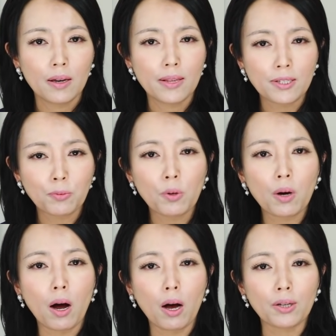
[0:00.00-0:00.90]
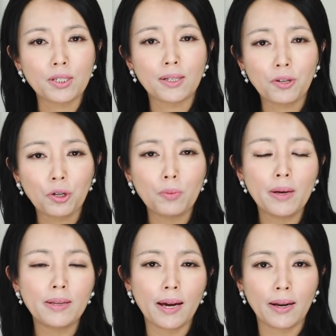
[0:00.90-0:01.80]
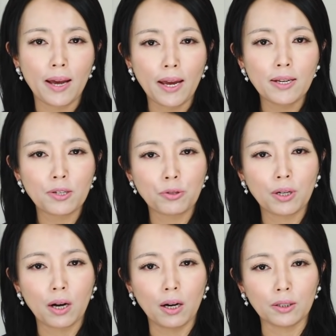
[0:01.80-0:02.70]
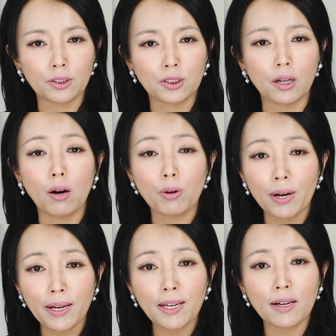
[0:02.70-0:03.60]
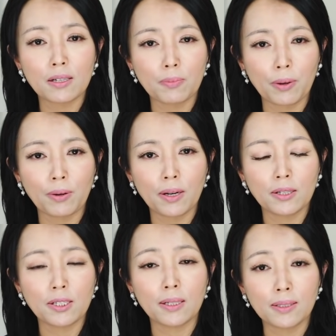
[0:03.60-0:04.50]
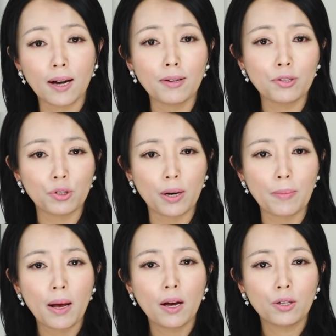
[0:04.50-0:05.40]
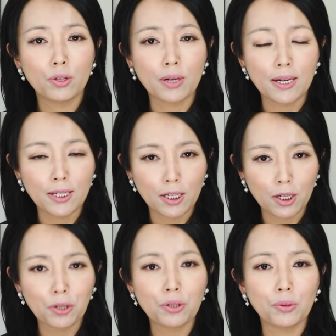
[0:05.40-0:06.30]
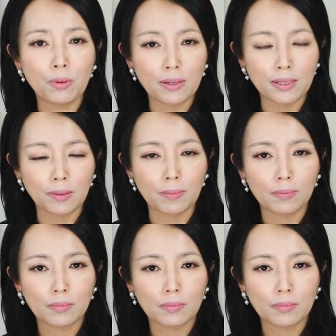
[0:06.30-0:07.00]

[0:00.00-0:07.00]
This will cause the human and industry costs already experienced downstream to continue to worsen.